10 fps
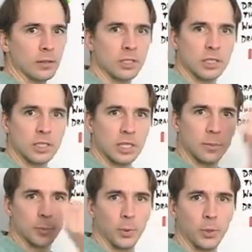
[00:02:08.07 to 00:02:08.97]
if she just
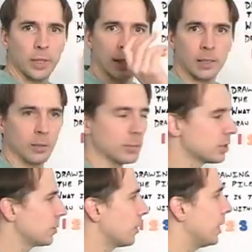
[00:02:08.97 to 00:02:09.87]
keeps pulling out numbers
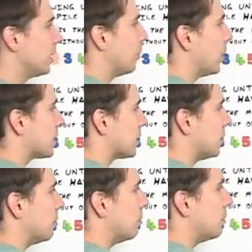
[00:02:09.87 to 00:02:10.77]
at random, what's the
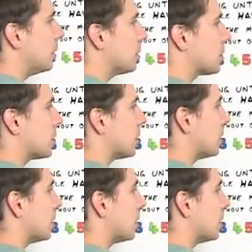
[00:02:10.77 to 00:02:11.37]
most